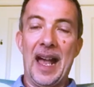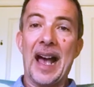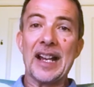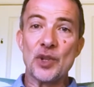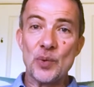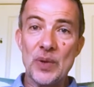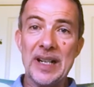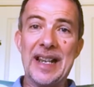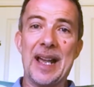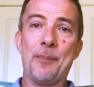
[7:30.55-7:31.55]
And it's
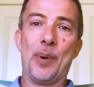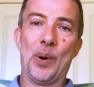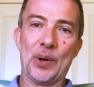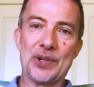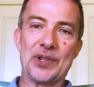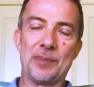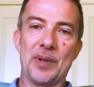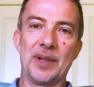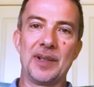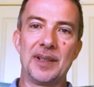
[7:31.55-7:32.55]
really
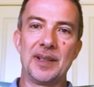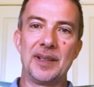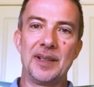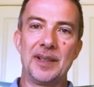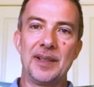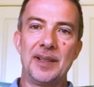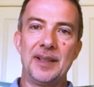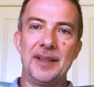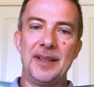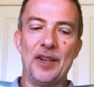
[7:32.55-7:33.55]
impossible
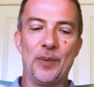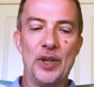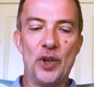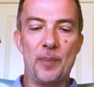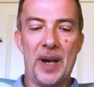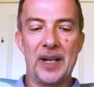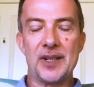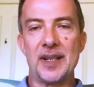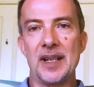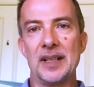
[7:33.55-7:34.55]
if we do it by
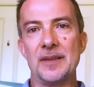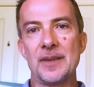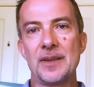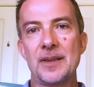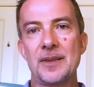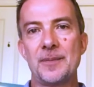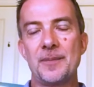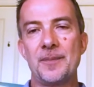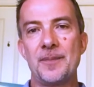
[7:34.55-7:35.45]
ourselves.